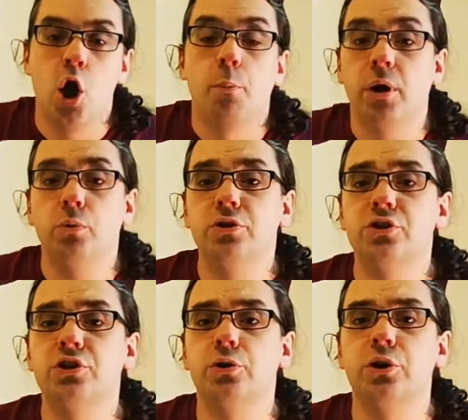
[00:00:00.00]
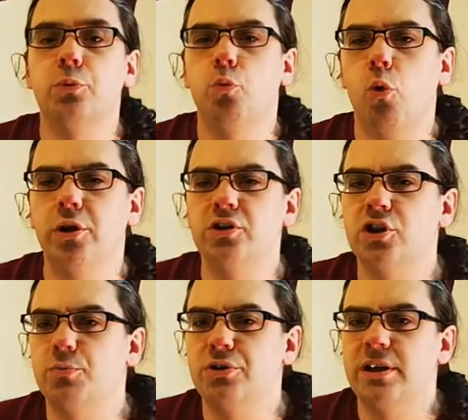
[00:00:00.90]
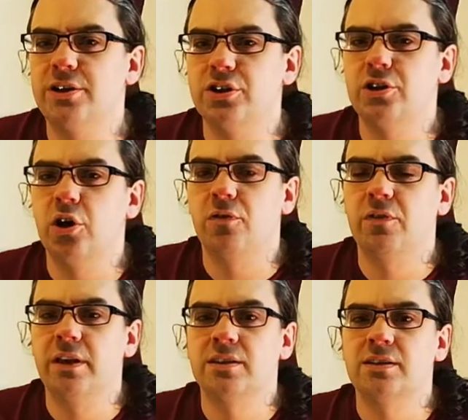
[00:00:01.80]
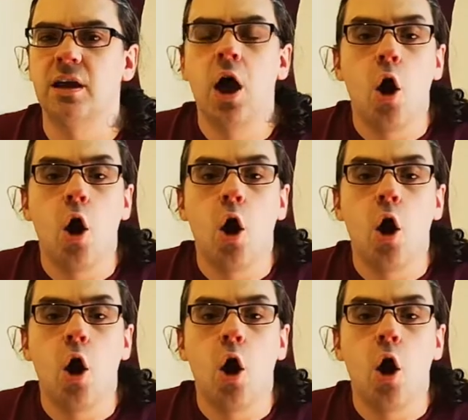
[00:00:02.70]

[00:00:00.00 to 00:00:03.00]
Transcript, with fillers: But I want to show you one interpretation of this